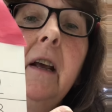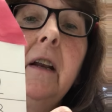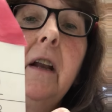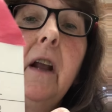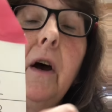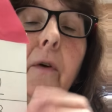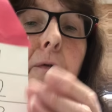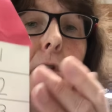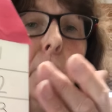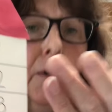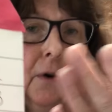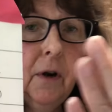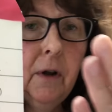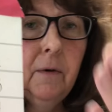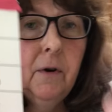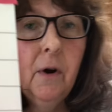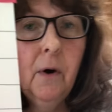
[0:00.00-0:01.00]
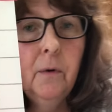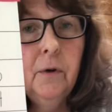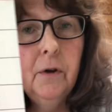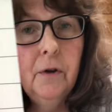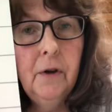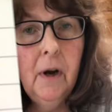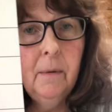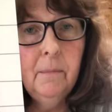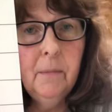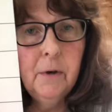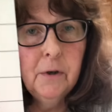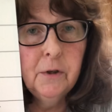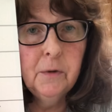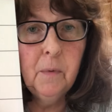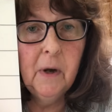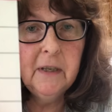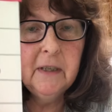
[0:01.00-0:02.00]
Now if you already know your
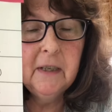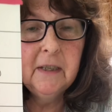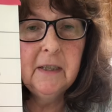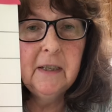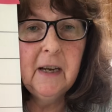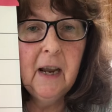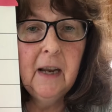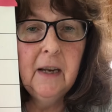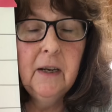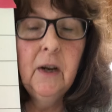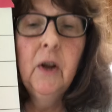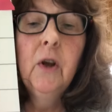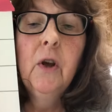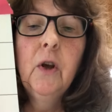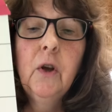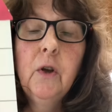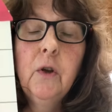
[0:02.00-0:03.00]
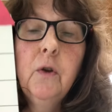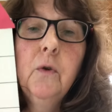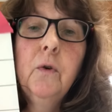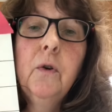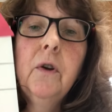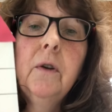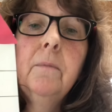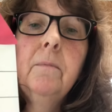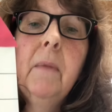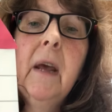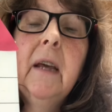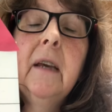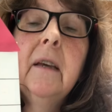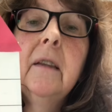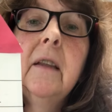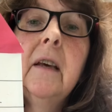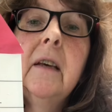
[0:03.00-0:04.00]
numbers 1 to 10, you could
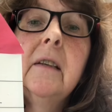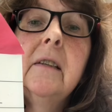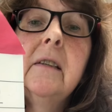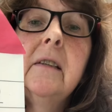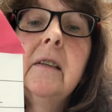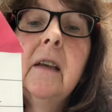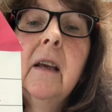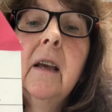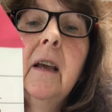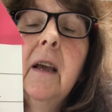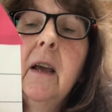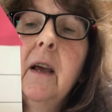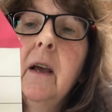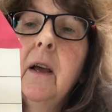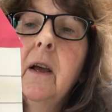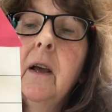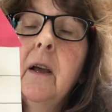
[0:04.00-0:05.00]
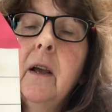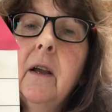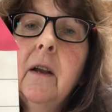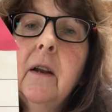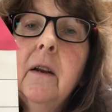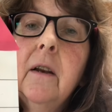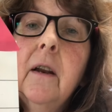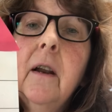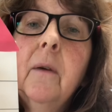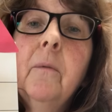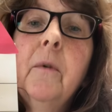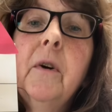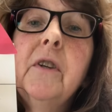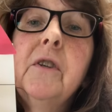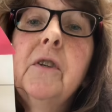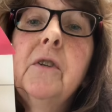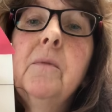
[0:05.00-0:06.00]
make this
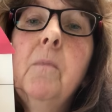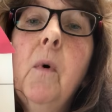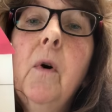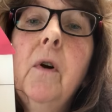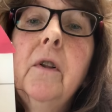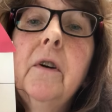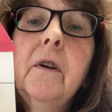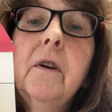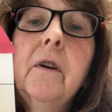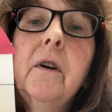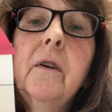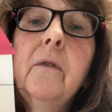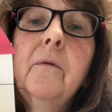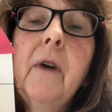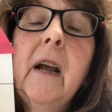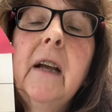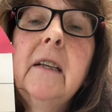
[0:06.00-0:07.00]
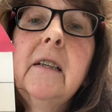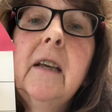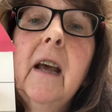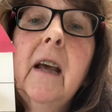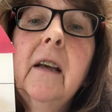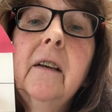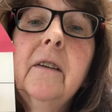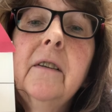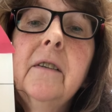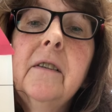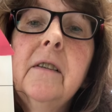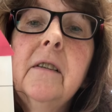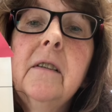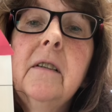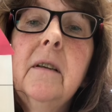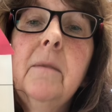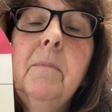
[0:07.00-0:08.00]
with smaller
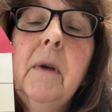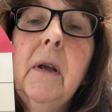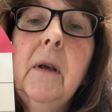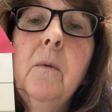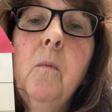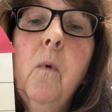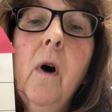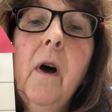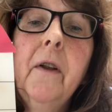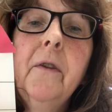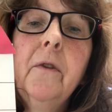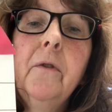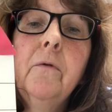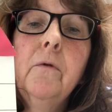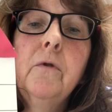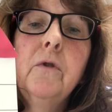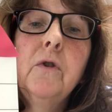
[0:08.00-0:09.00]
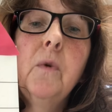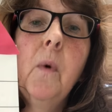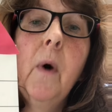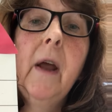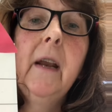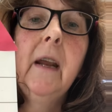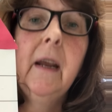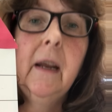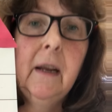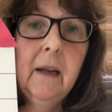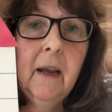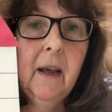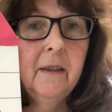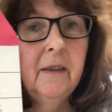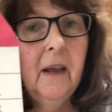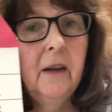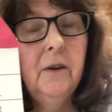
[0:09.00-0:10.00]
rectangles to be 1 through 20.
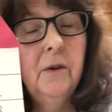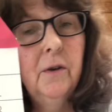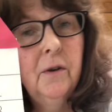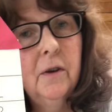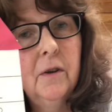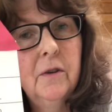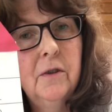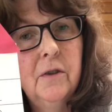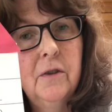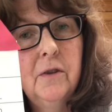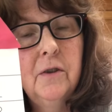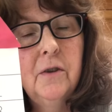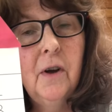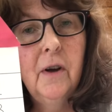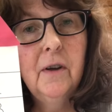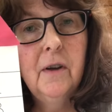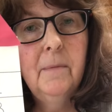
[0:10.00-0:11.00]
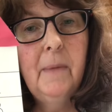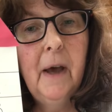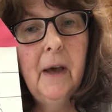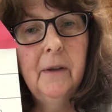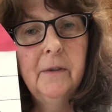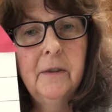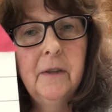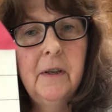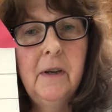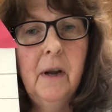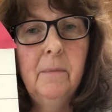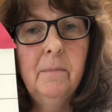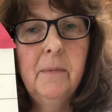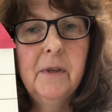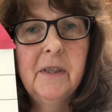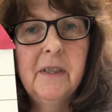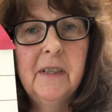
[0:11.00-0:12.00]
And then you could talk about the
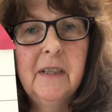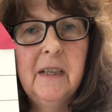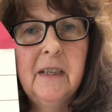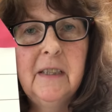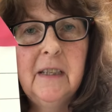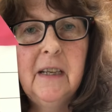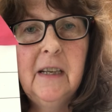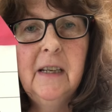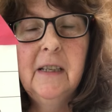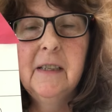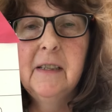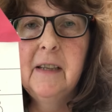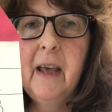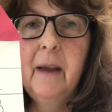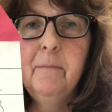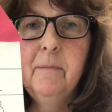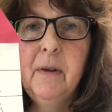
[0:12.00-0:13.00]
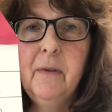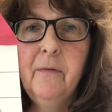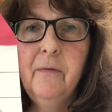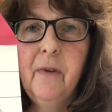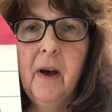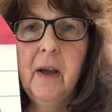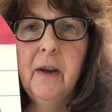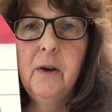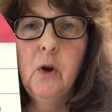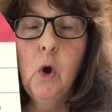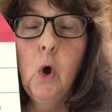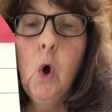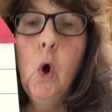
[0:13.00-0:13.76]
numbers in the teens. That'd be fun.